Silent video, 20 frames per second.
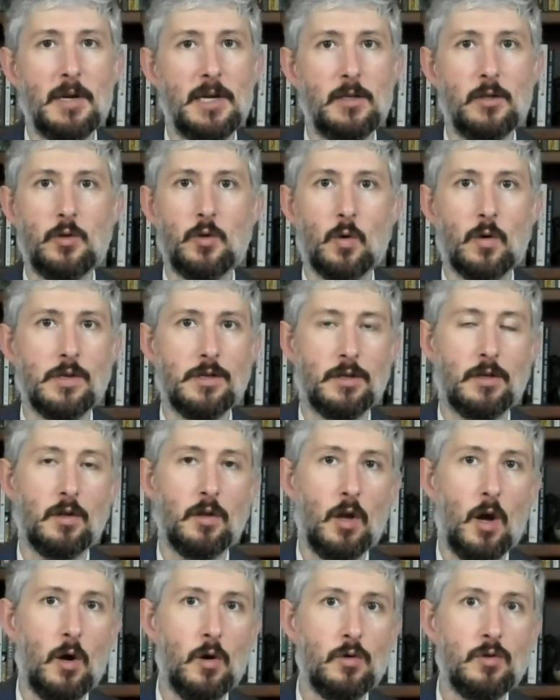plays Georgia
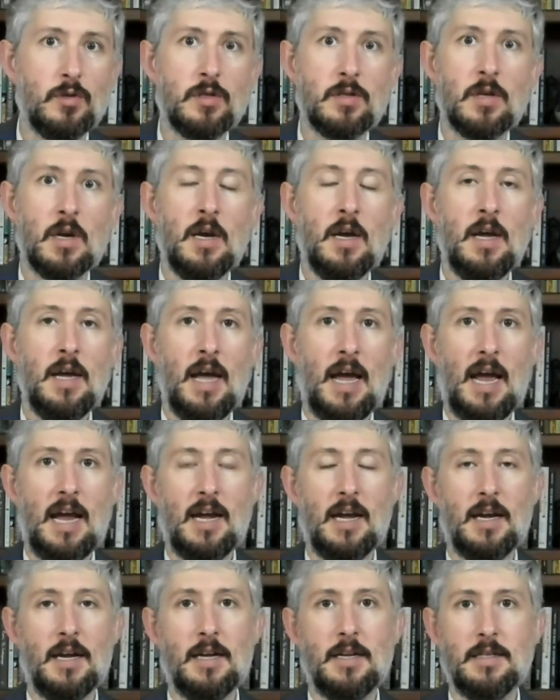close.
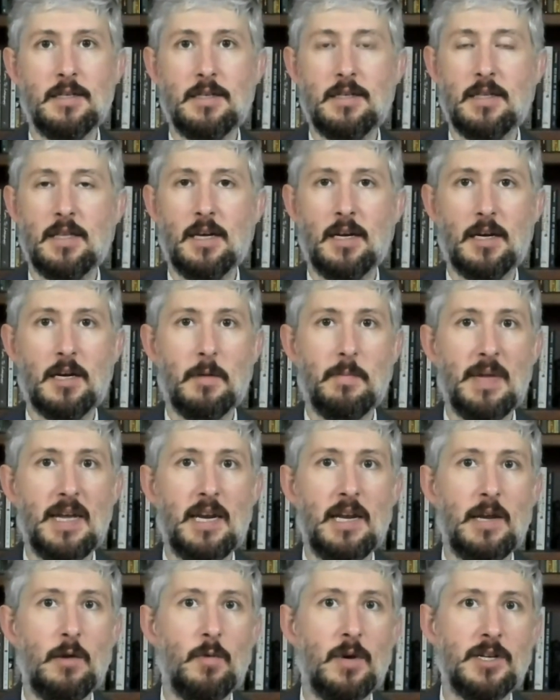And the
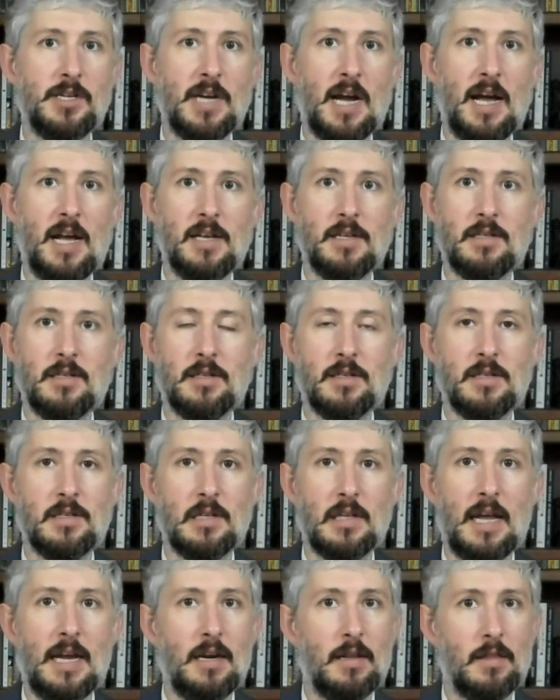committee, which has
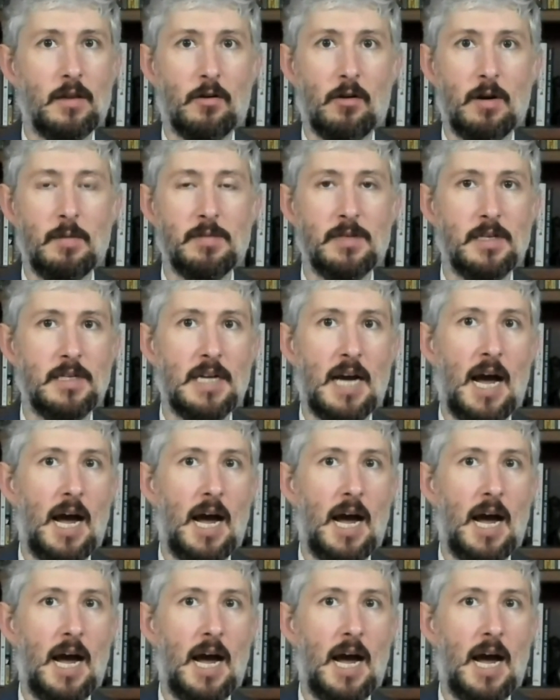slated the Crimson